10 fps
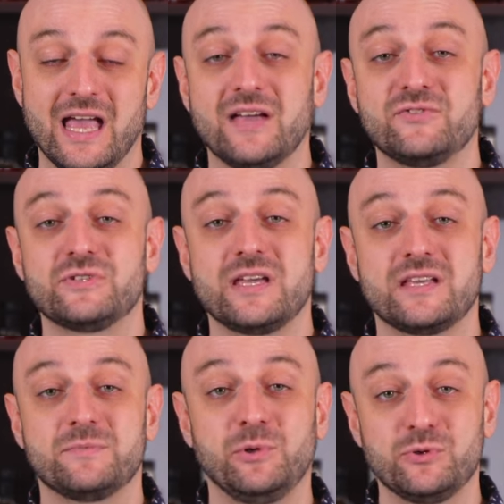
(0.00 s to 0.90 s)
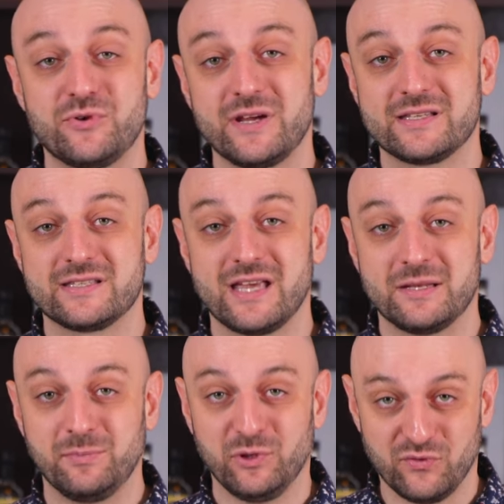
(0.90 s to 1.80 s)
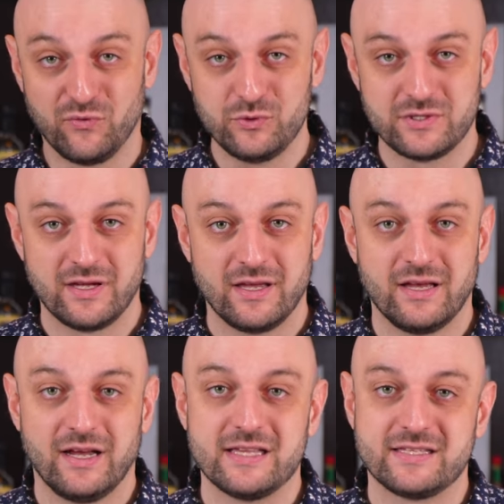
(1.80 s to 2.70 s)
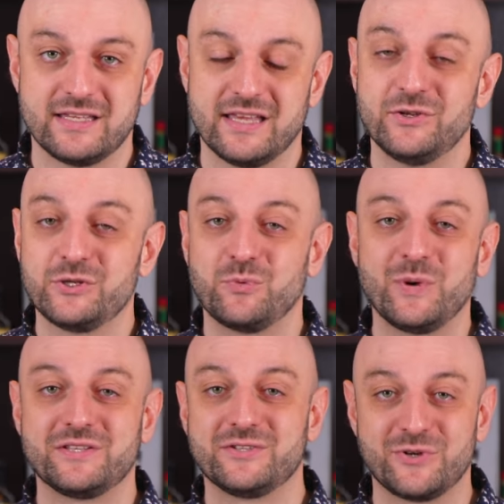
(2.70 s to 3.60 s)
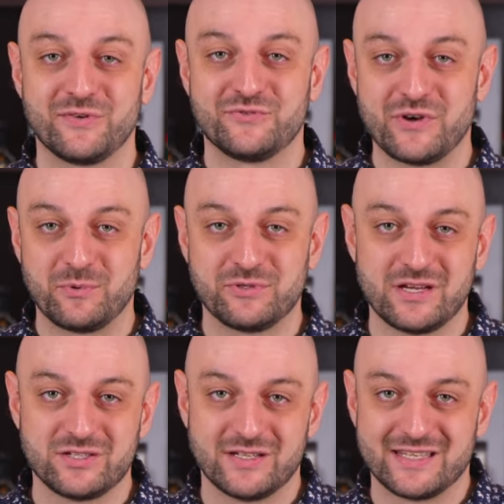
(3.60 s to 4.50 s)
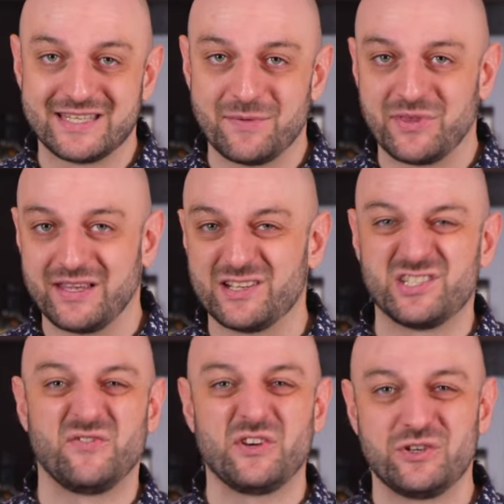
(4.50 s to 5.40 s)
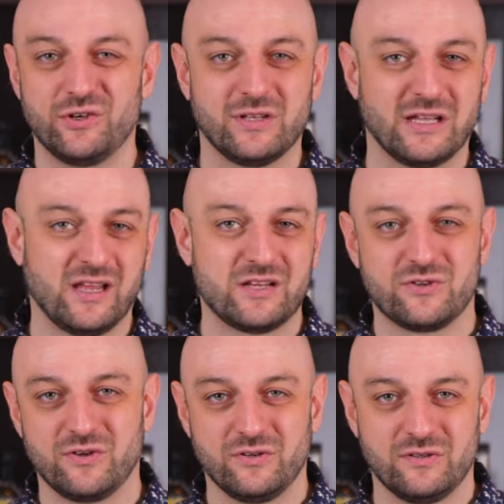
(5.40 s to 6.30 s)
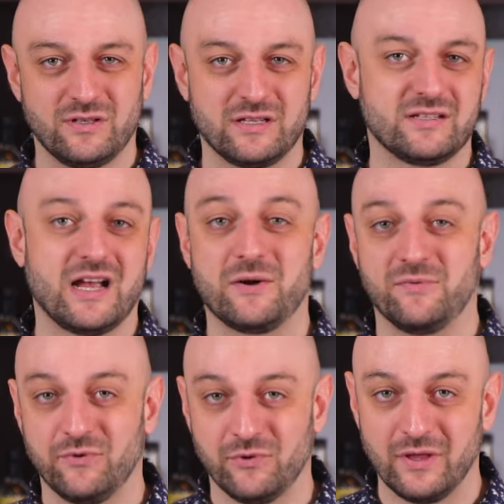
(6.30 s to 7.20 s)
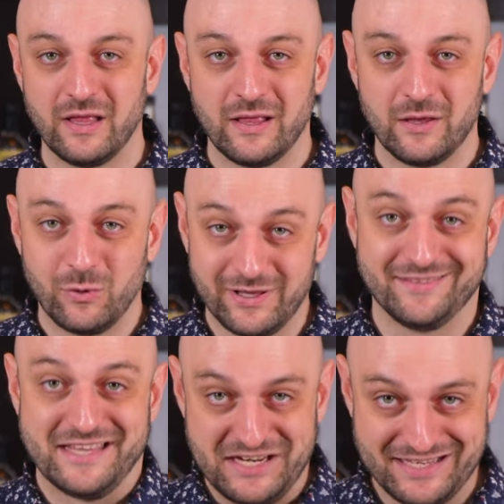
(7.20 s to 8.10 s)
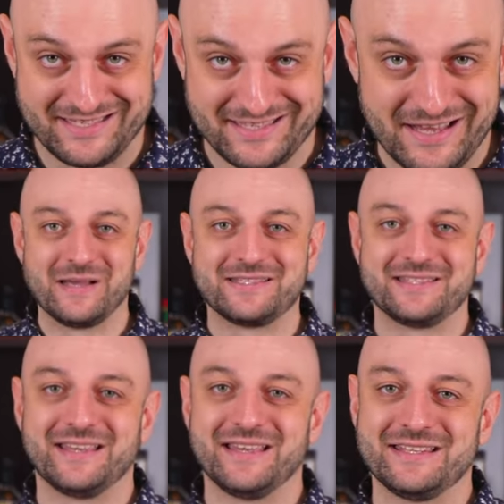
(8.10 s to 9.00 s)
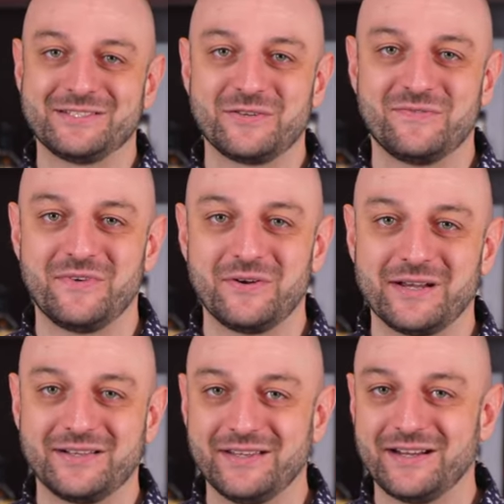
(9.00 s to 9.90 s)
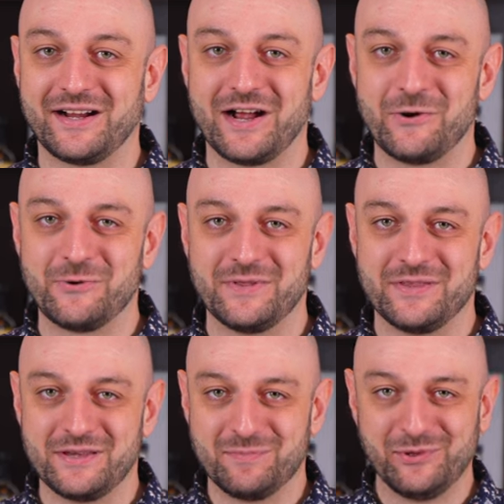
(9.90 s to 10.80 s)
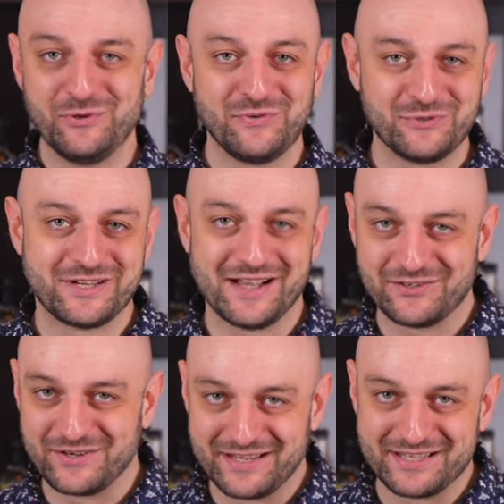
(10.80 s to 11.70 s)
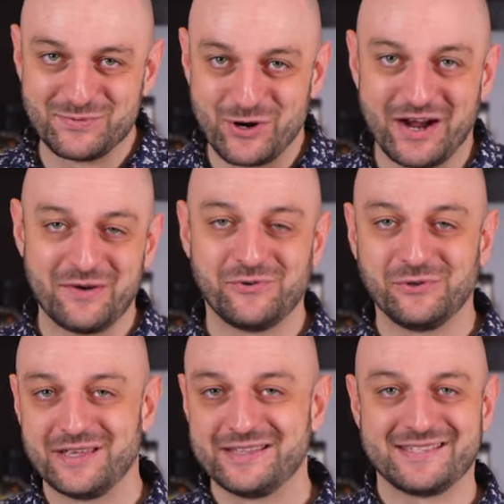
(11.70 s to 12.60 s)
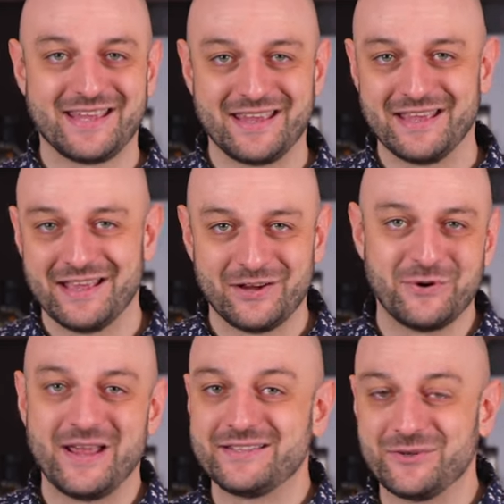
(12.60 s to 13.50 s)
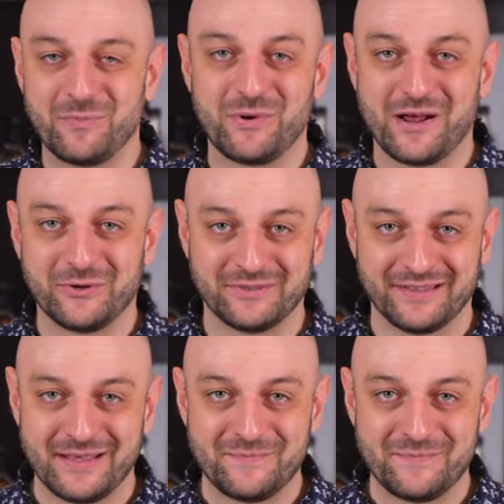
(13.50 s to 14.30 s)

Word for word: I have to say that blue drinks and blue food has a not well-deserved reputation as something artificial, unnatural and harmful. Well, that is, but uh, it's not very clear how the blue food coloring is more harmful than, say, red or brown.